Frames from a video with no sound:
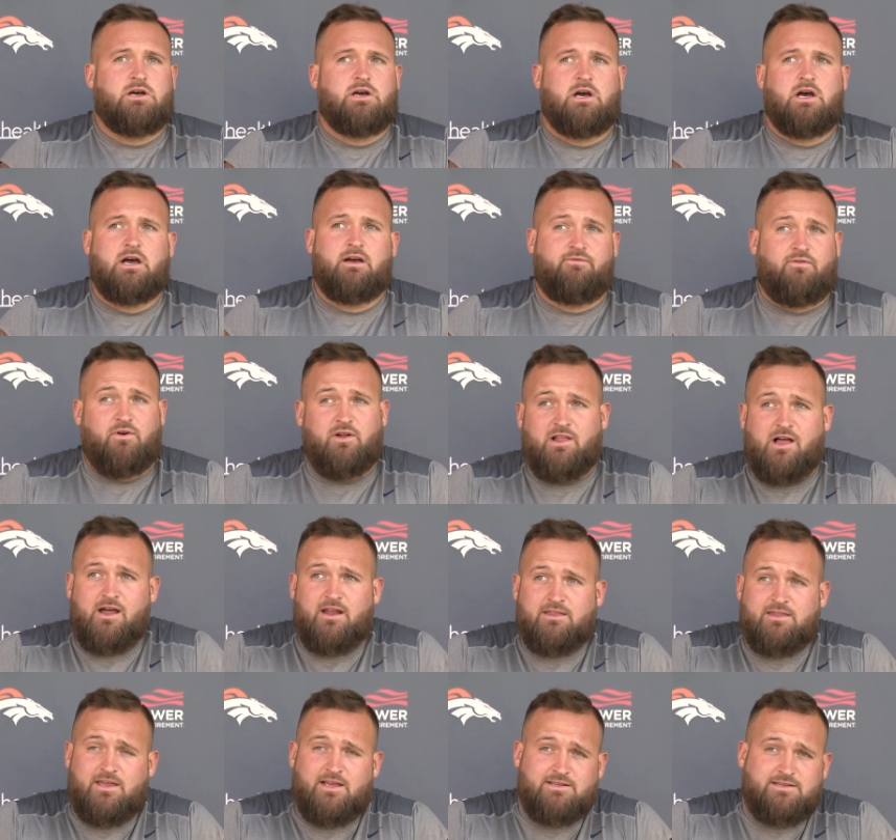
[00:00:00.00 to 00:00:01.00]
Uh, for a
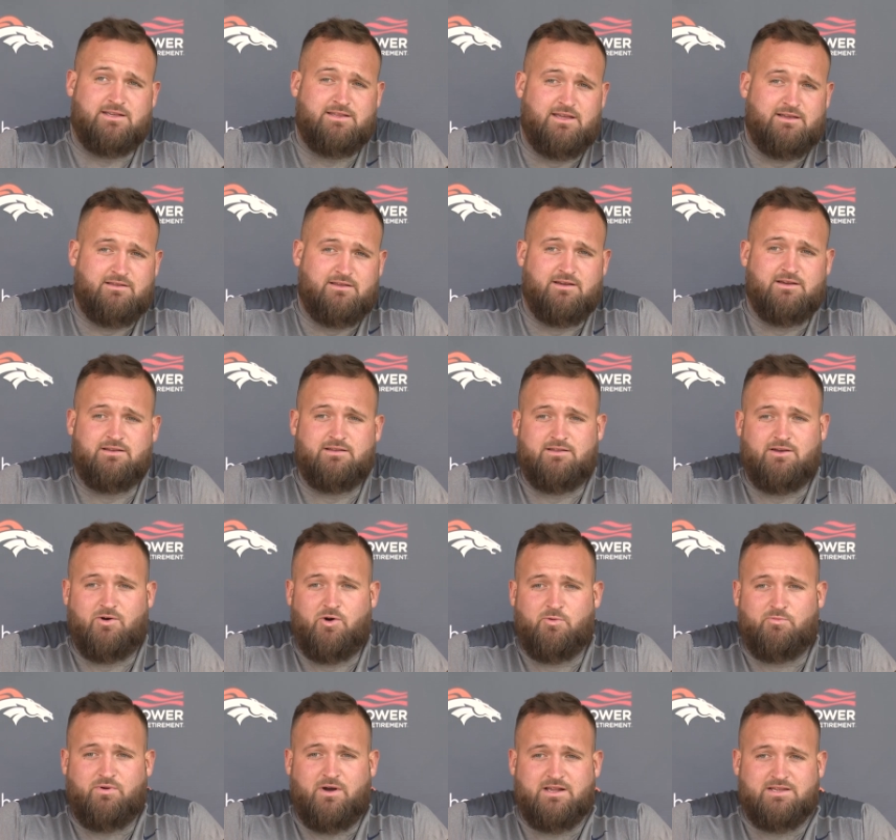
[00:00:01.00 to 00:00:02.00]
lot of things, I think the, the
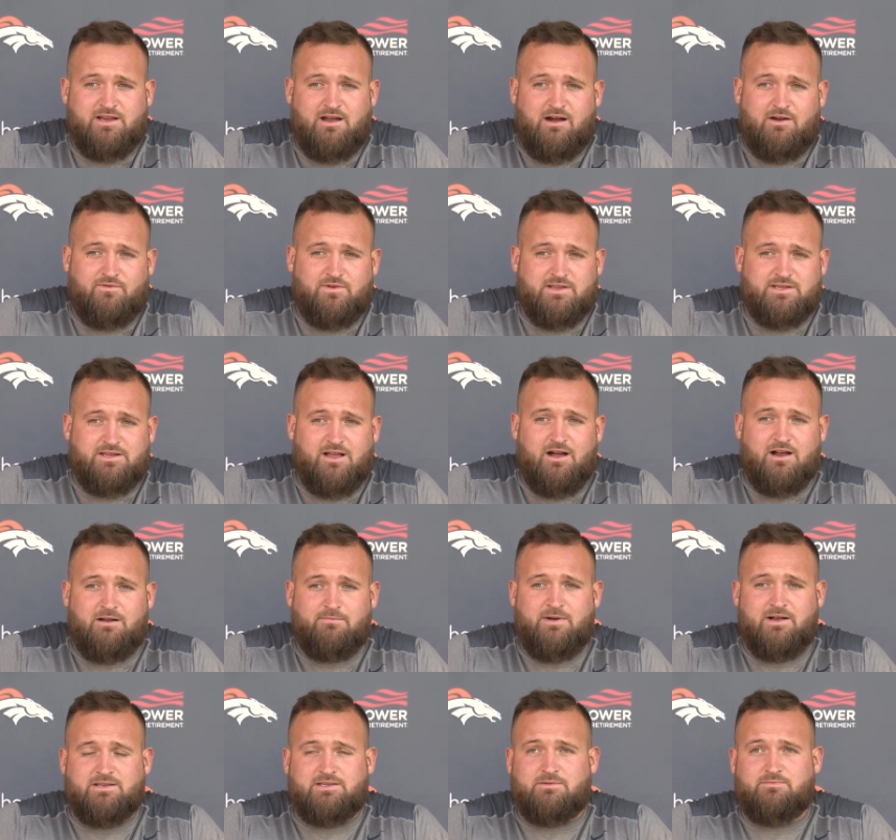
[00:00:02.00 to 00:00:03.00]
whole press conference talking
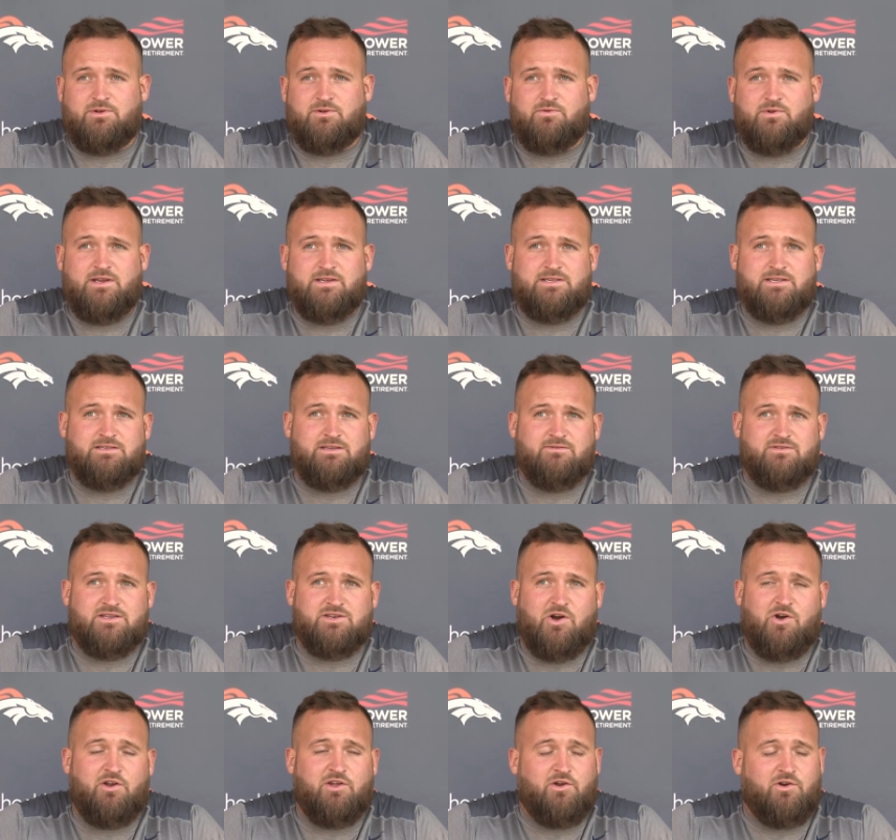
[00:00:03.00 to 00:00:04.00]
about some of the reasons of
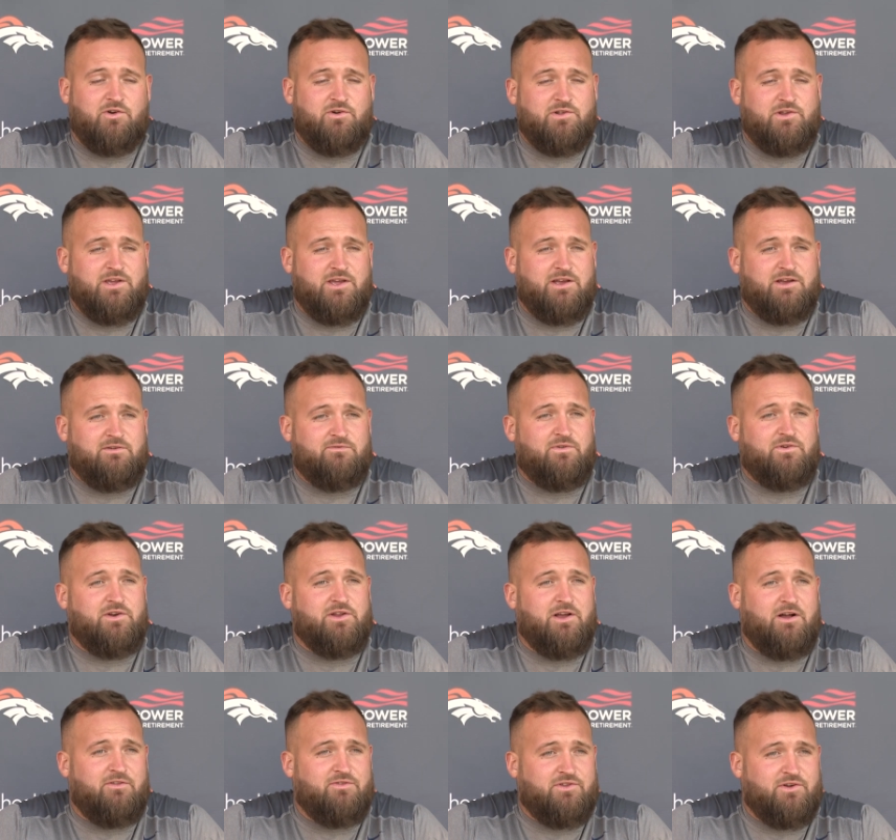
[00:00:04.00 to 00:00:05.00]
starting early and
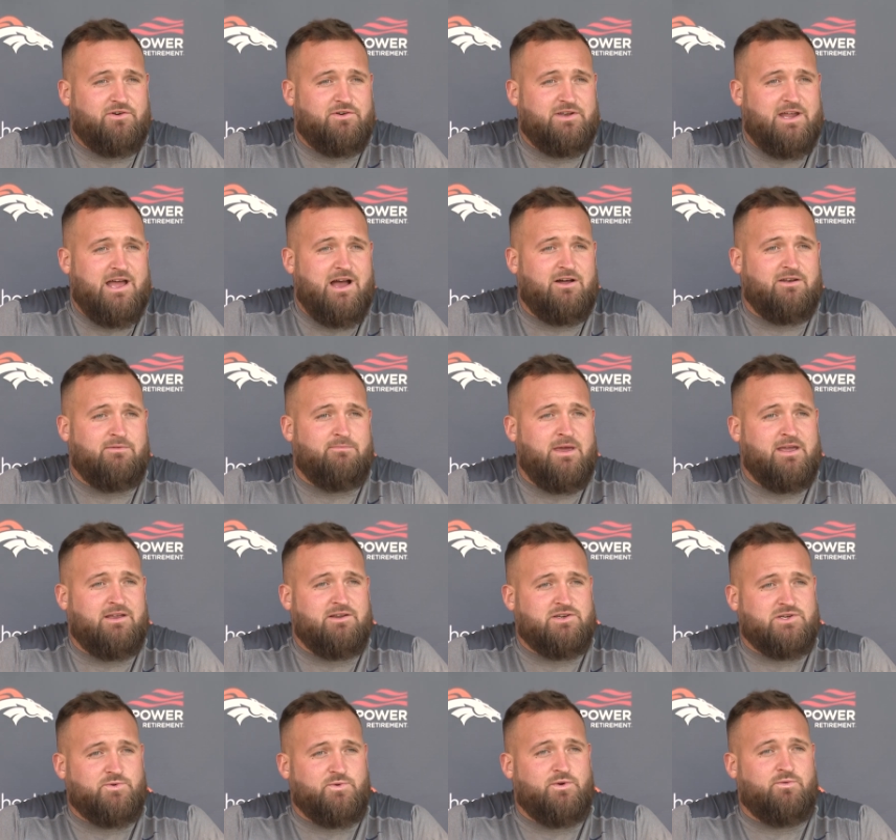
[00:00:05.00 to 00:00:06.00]
converting on third down and
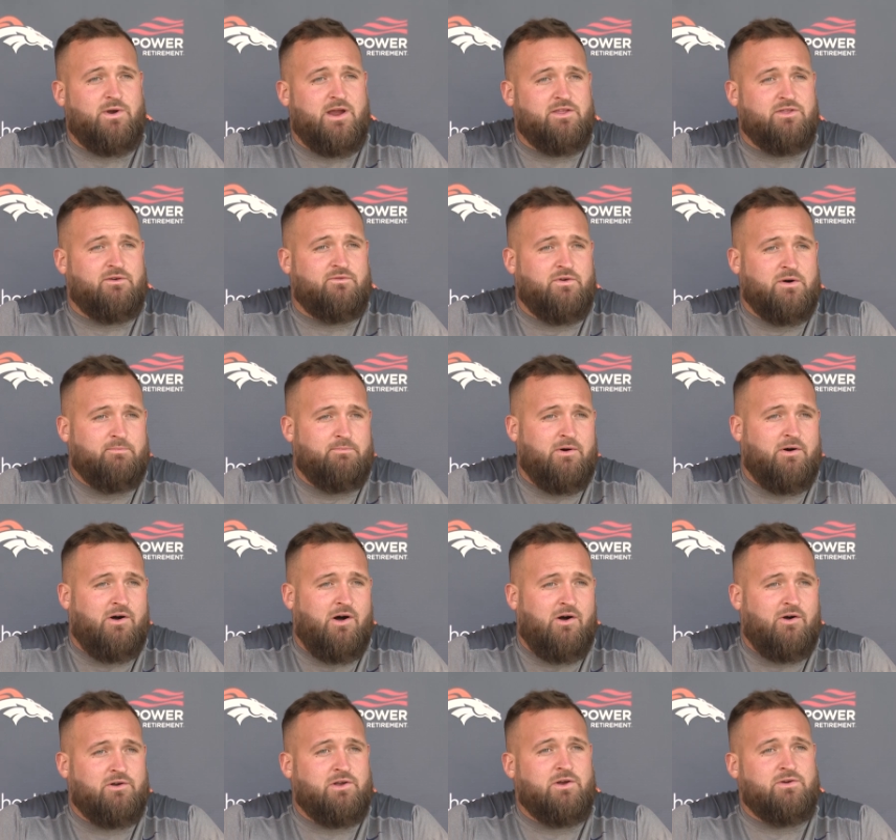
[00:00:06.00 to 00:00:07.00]
making sure we ran the football
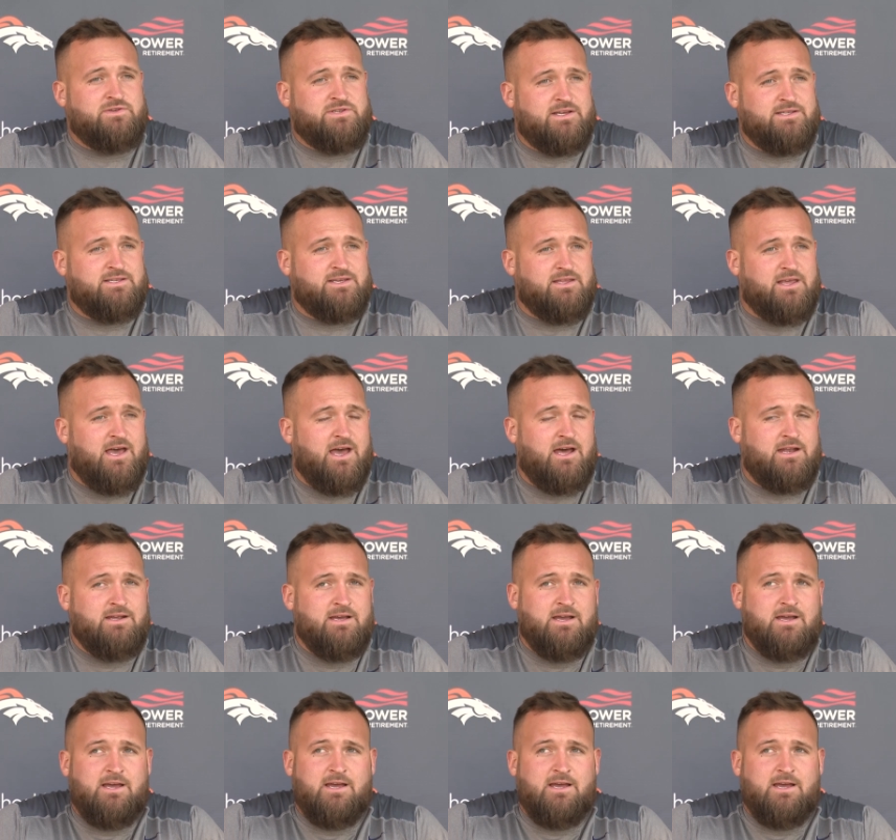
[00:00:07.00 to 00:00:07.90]
all goes into that.